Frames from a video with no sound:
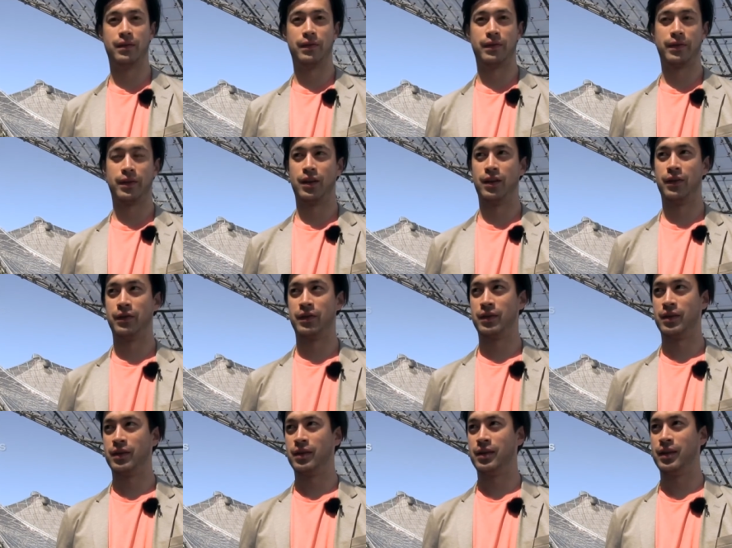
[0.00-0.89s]
of, of
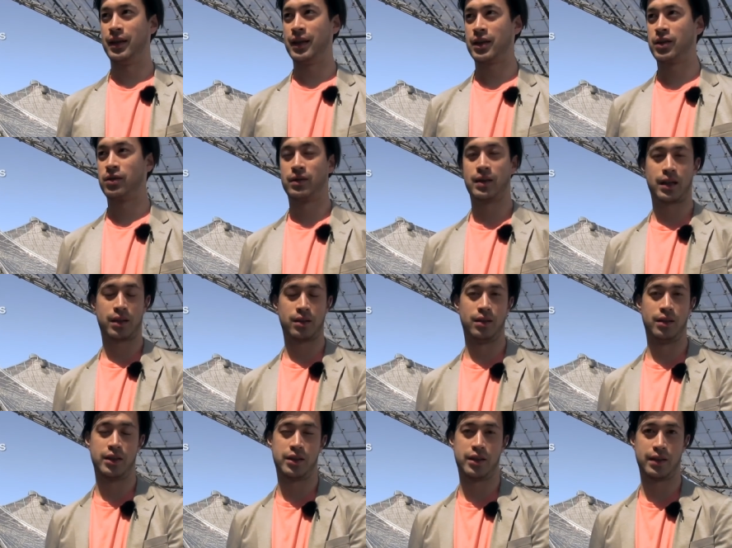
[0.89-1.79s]
the actual
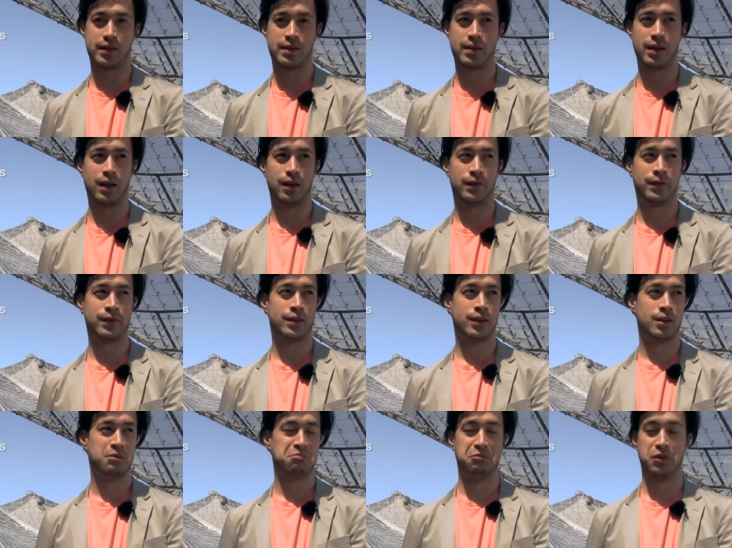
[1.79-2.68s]
technology itself,
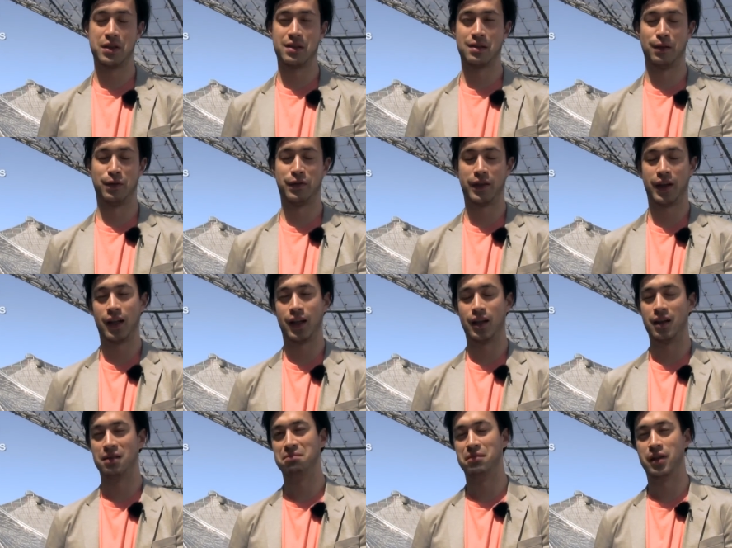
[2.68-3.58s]
not so
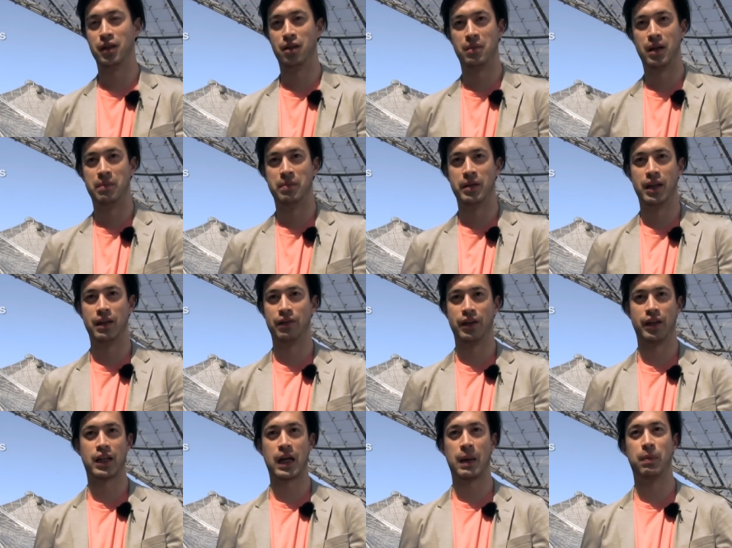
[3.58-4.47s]
far. You know, maybe
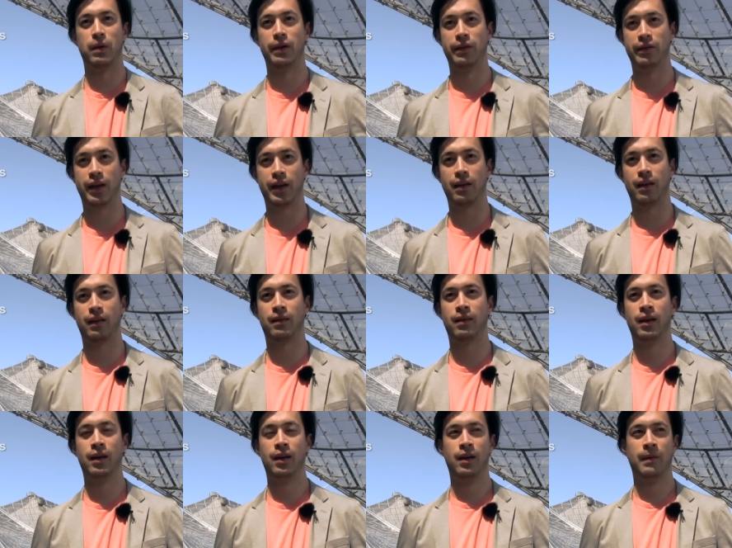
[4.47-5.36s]
even a couple of
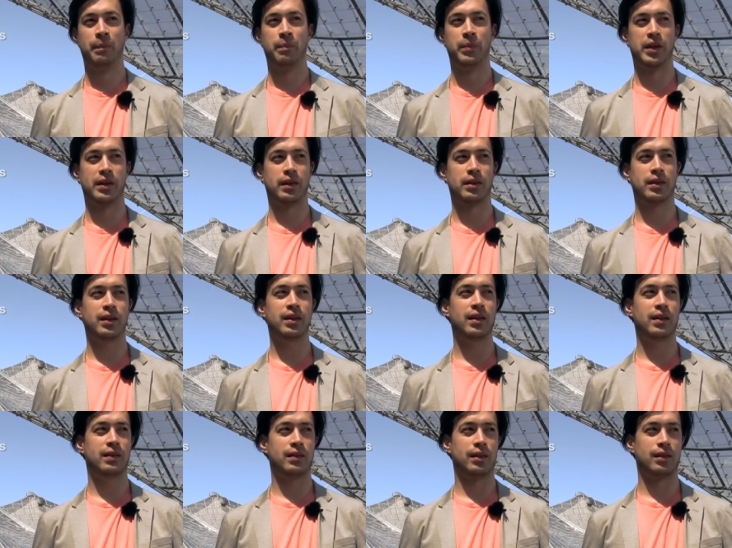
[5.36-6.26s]
years. But the thing
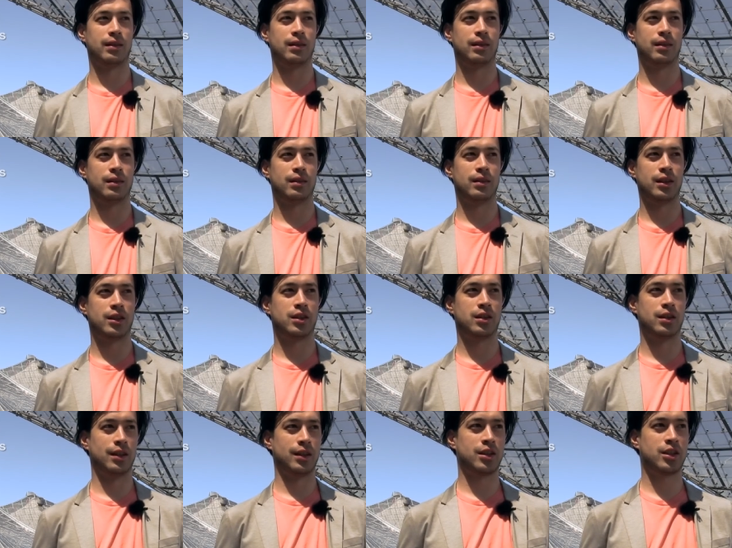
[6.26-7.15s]
is that the,
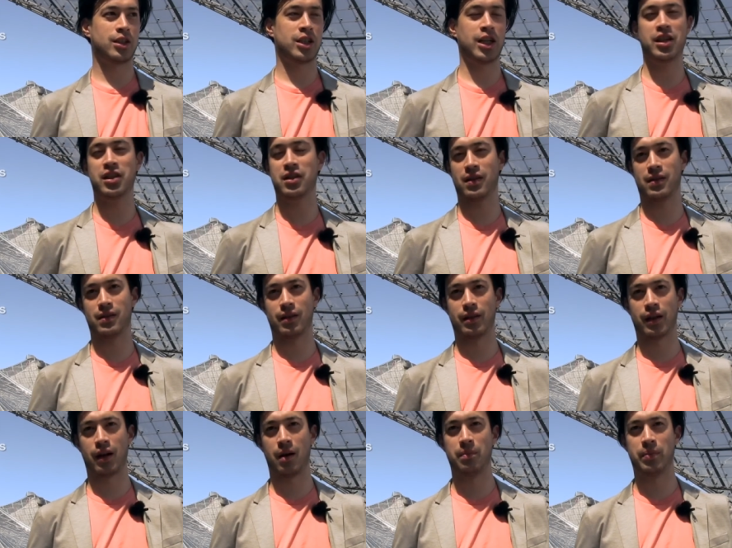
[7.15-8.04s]
the changes that
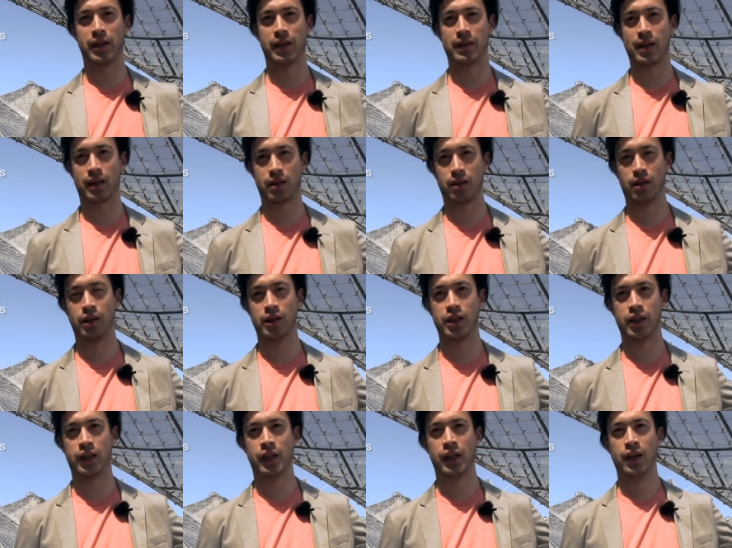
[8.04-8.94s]
accompany
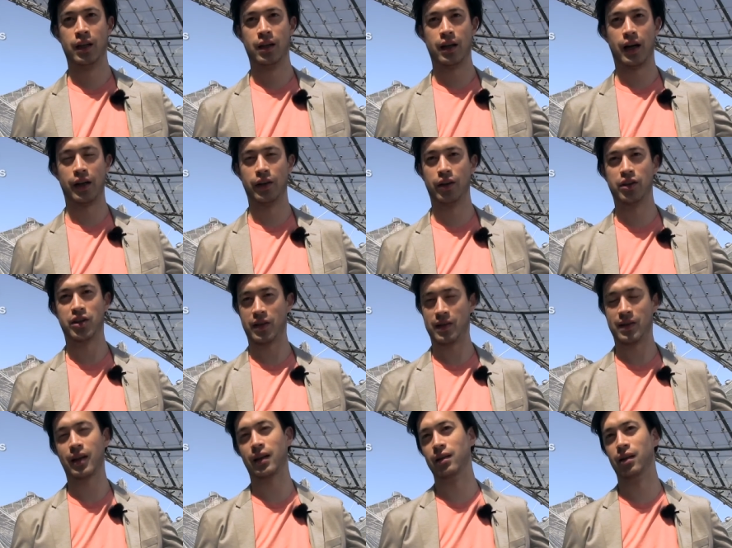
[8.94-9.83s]
technology are not
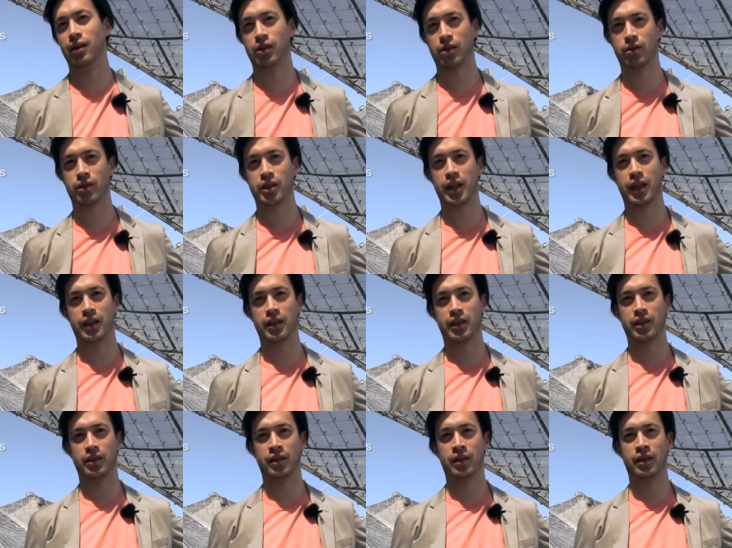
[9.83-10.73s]
just technological
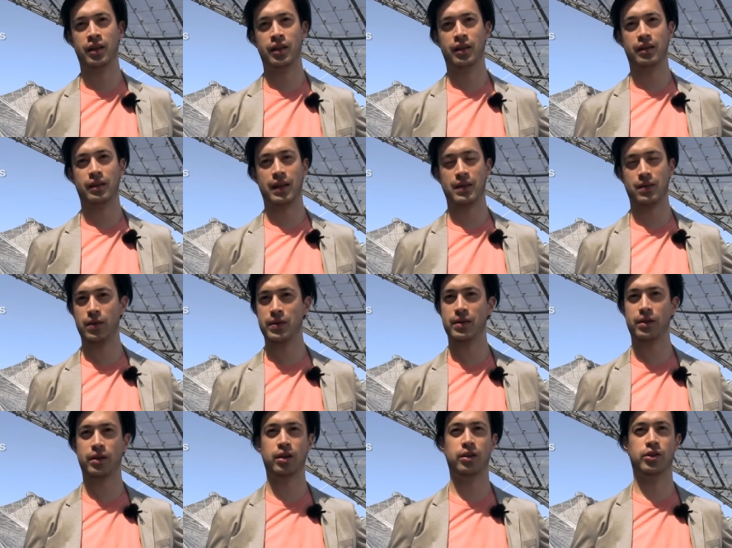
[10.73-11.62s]
change, you know. There's
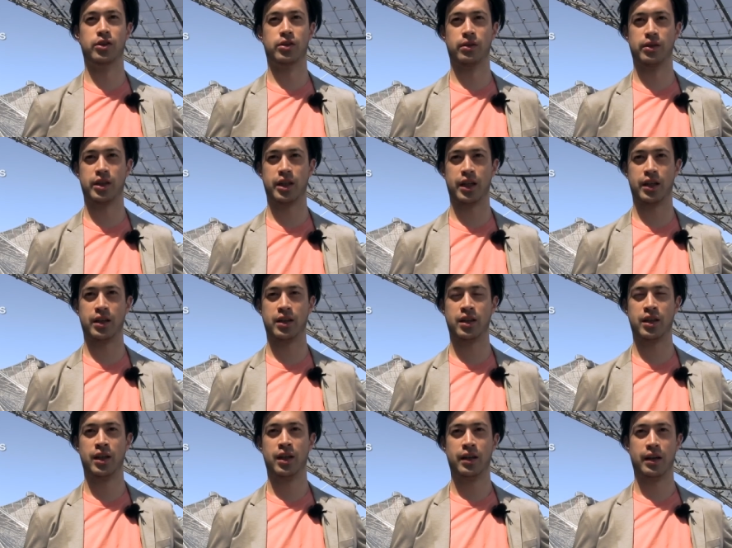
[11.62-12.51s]
also cultural
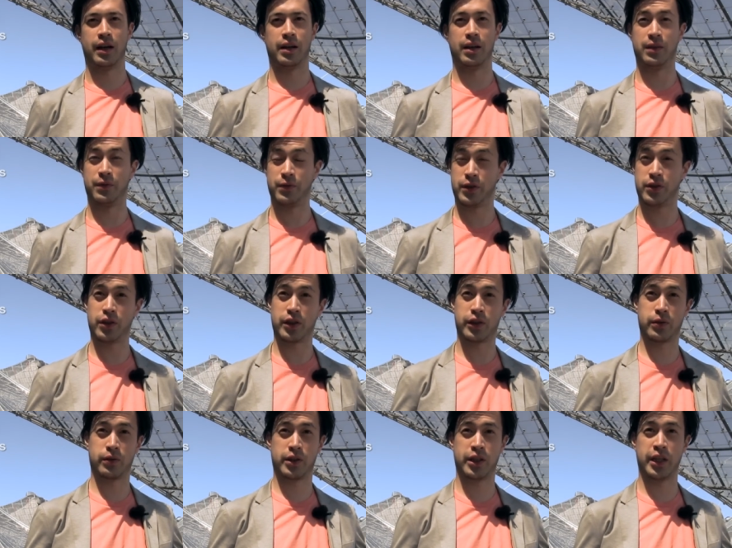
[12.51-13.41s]
change and
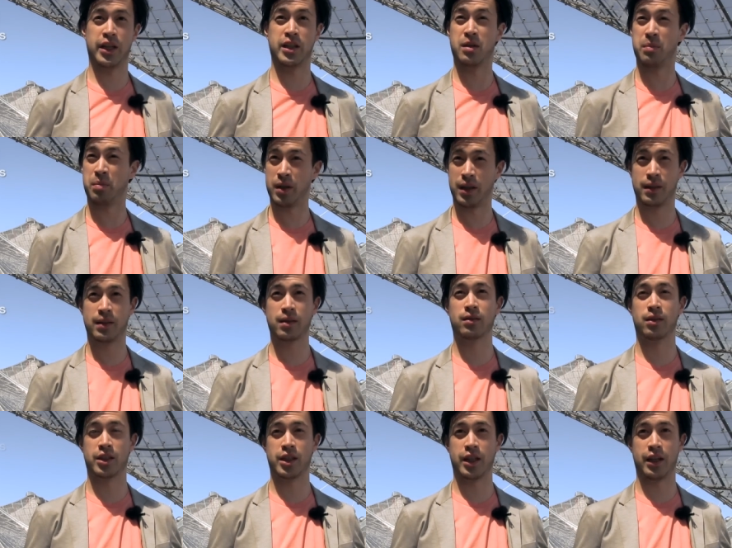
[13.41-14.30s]
infrastructural change and
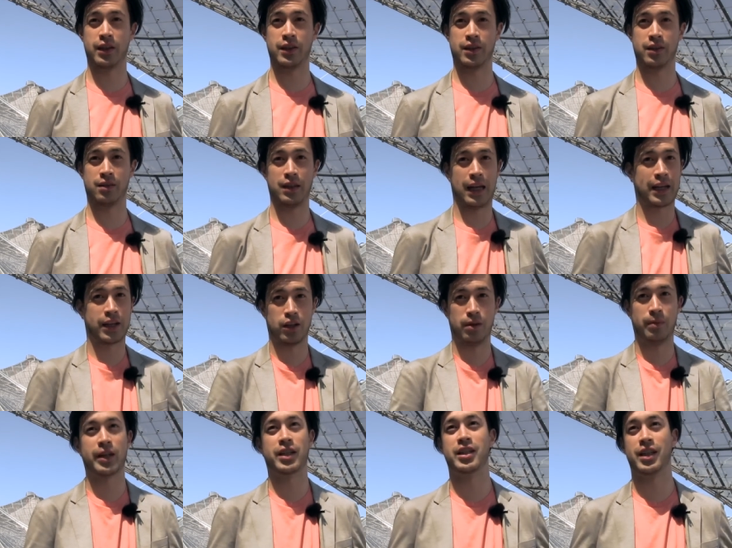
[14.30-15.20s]
political change and
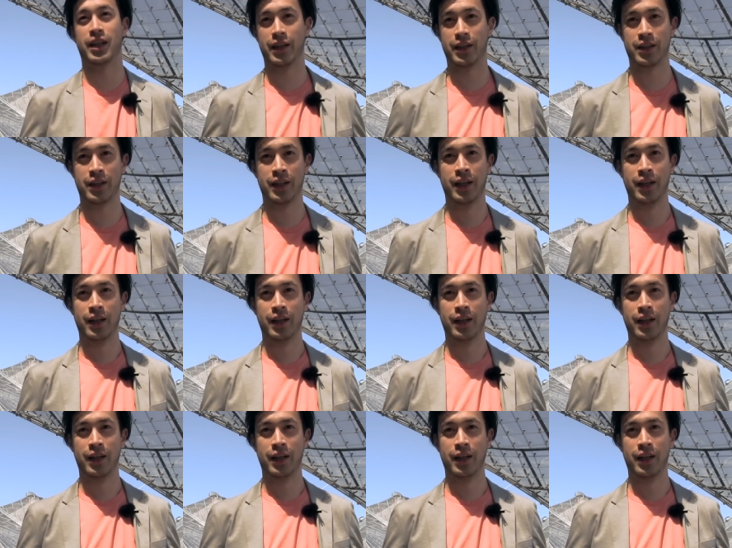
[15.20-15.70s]
economic change.